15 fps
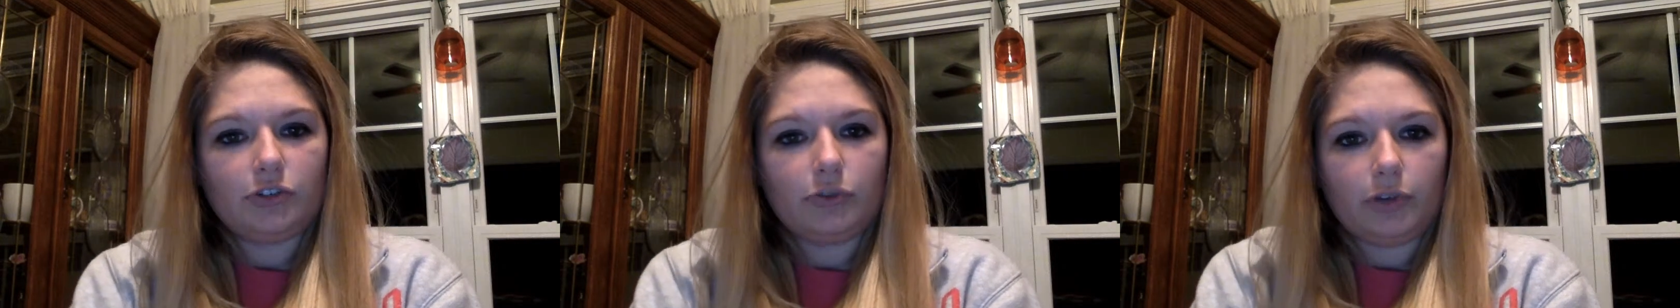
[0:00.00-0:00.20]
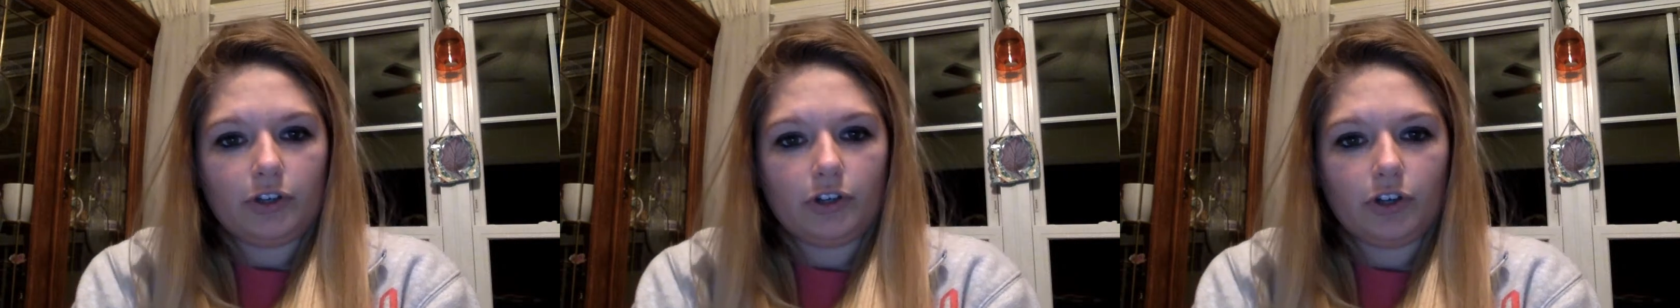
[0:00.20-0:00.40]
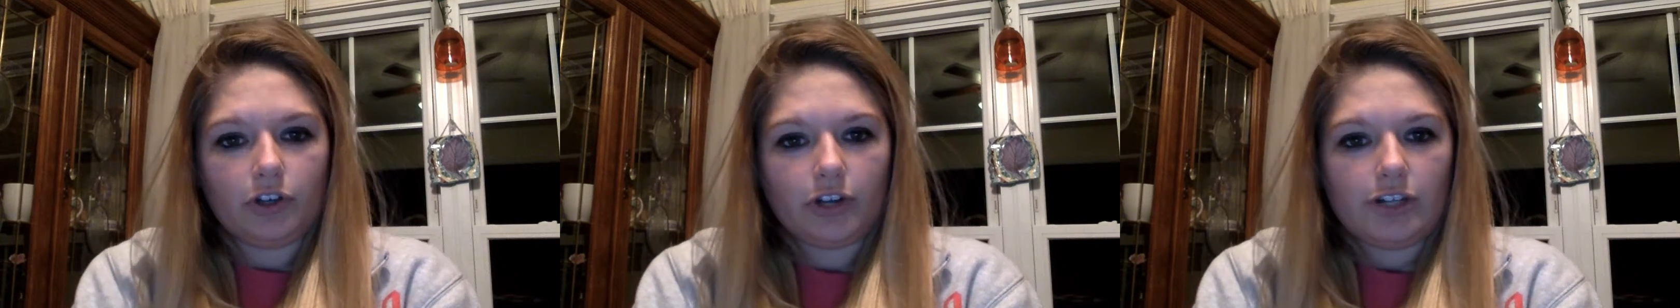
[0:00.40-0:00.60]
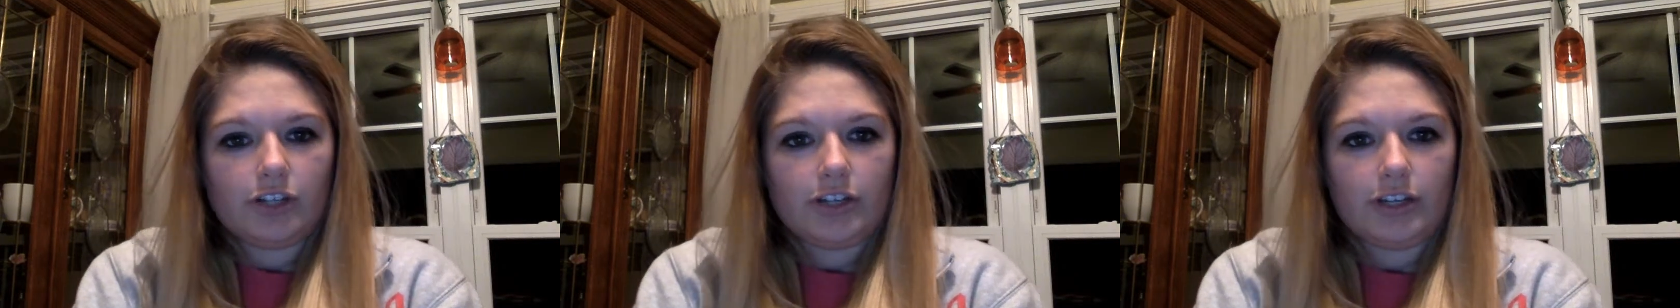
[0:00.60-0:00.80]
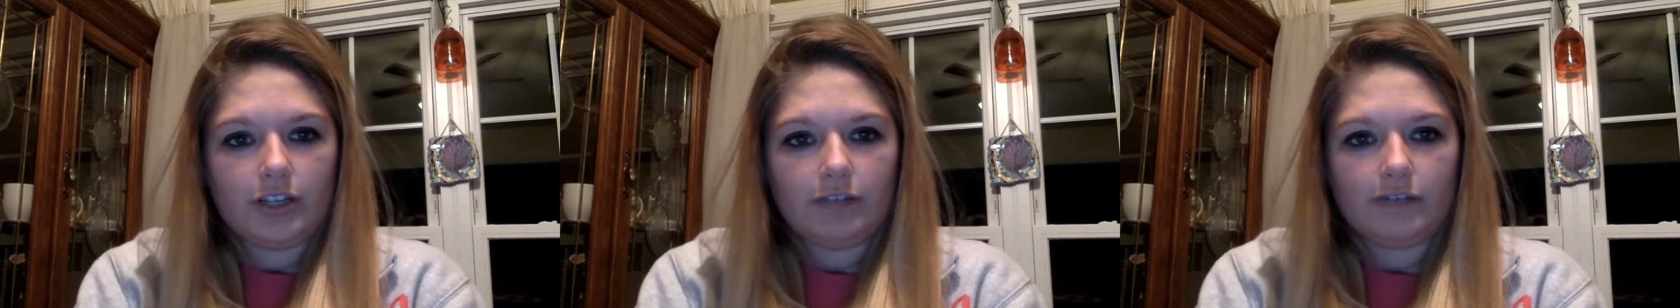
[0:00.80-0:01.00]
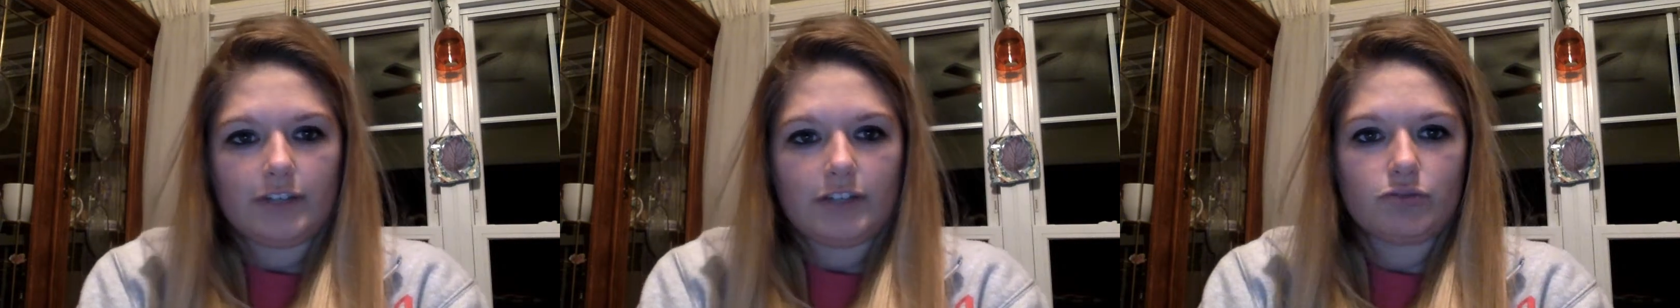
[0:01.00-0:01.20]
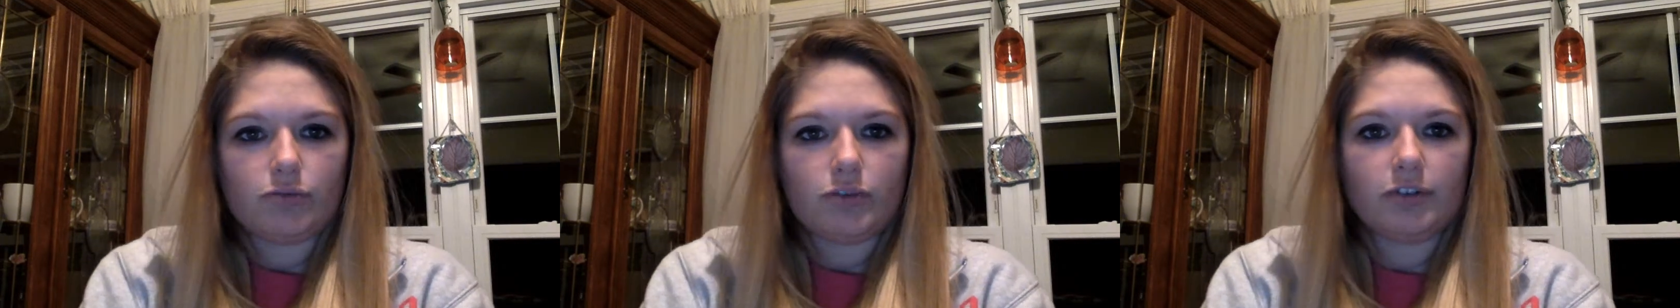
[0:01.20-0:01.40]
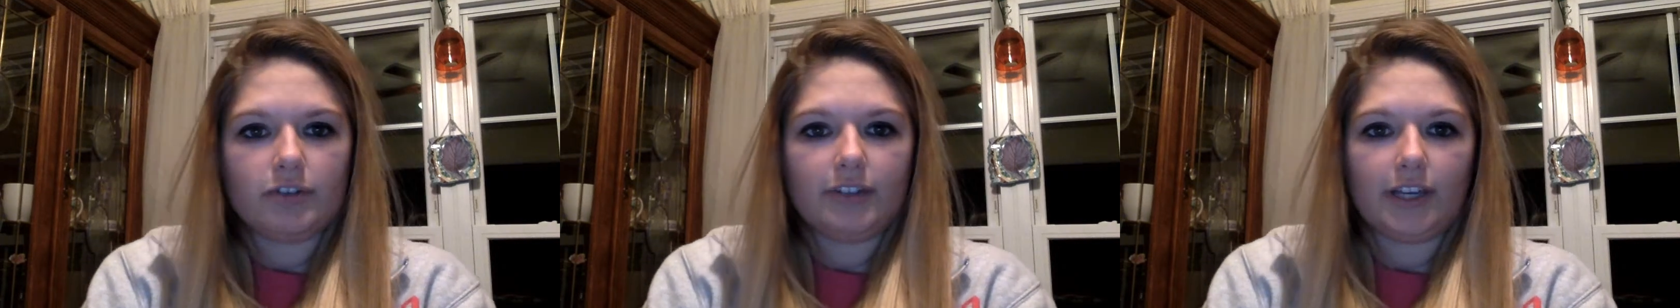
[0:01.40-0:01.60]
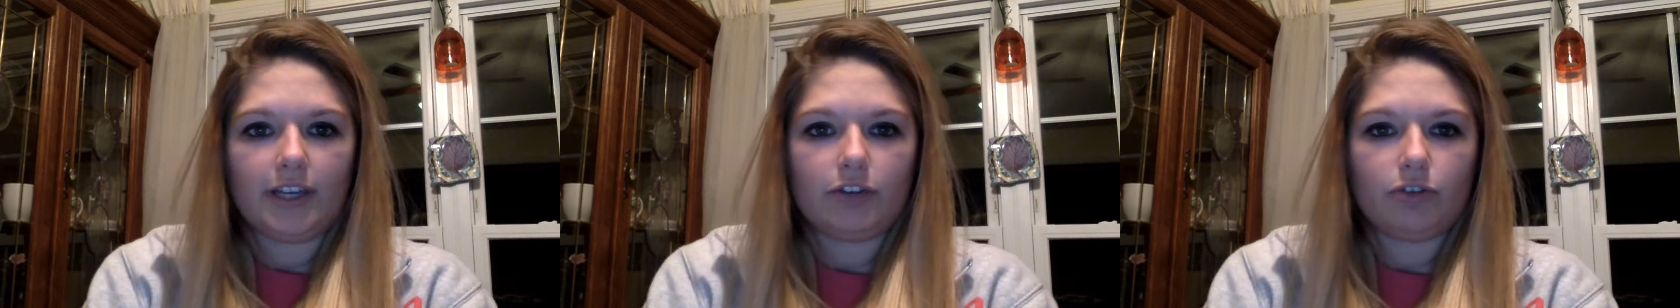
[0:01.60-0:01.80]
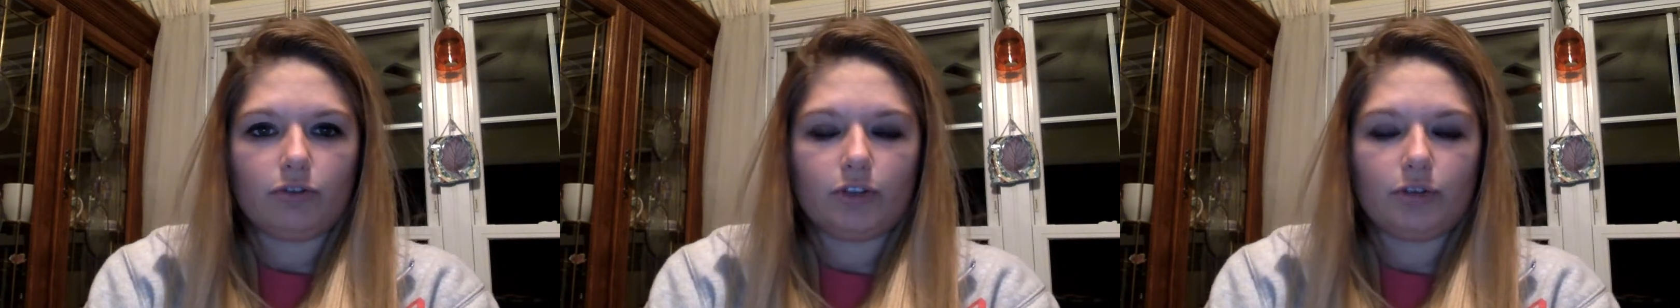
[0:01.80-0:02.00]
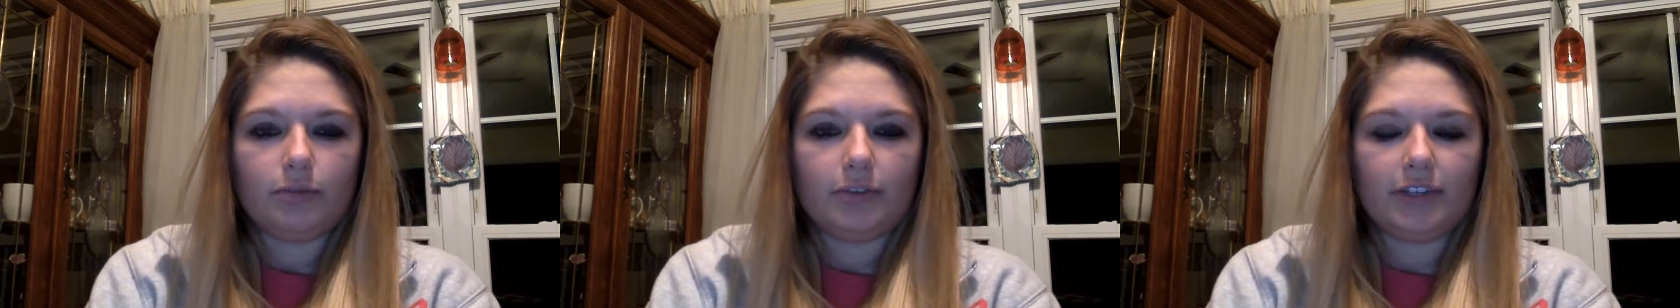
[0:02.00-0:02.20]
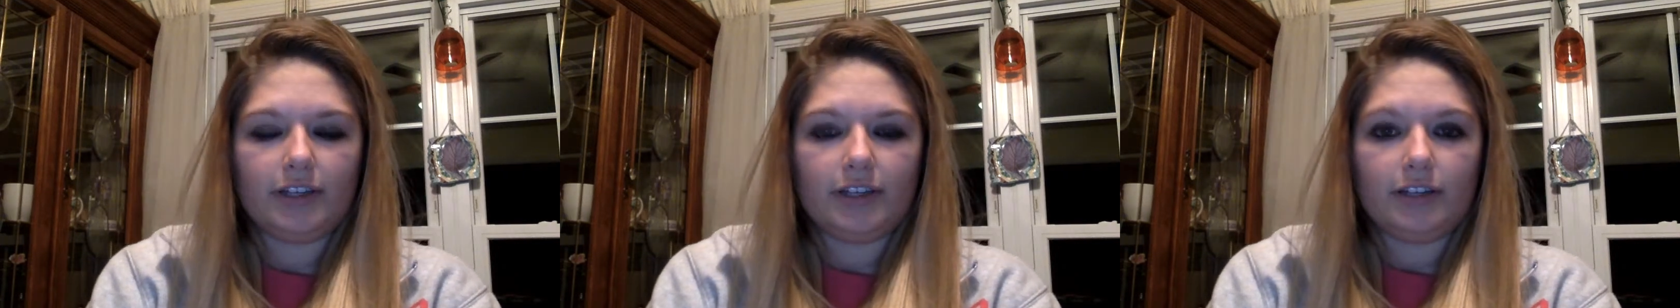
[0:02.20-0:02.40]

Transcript: to encourage individuals and groups